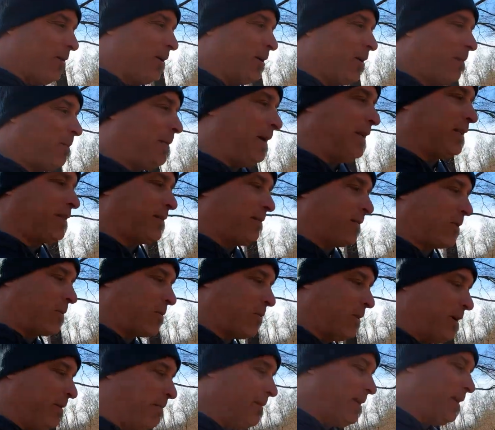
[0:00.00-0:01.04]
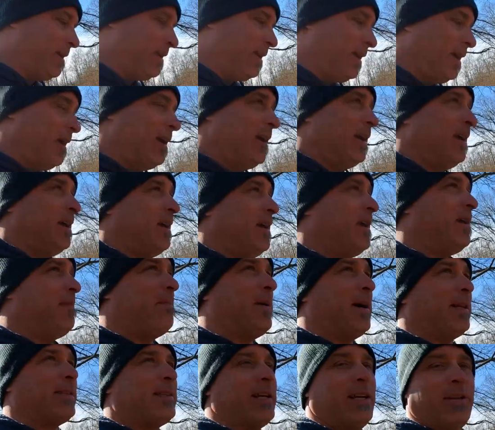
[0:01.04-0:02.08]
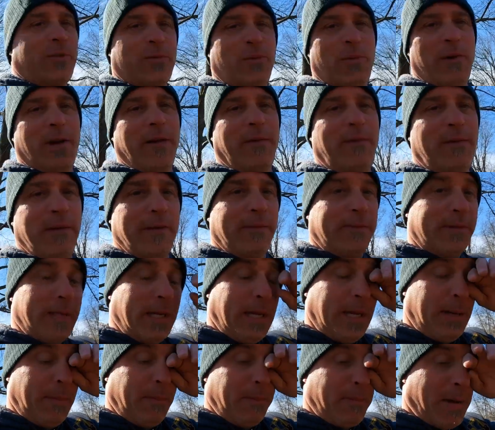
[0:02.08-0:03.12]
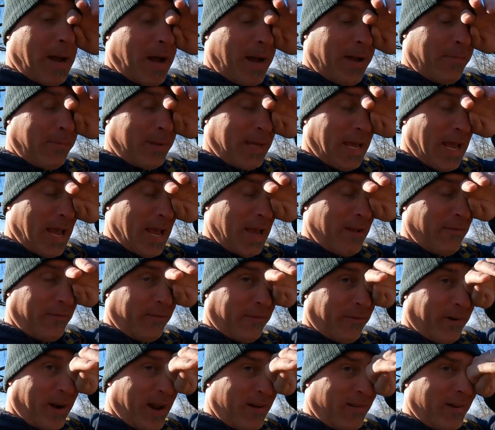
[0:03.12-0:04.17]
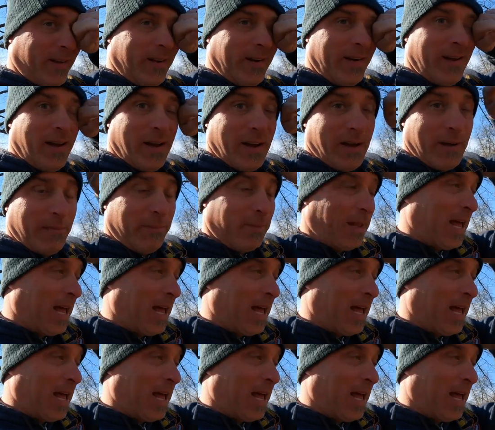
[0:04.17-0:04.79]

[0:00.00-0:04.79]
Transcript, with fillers: owning a piece of equipment. He bought that 2015 Bobcat for out at uh,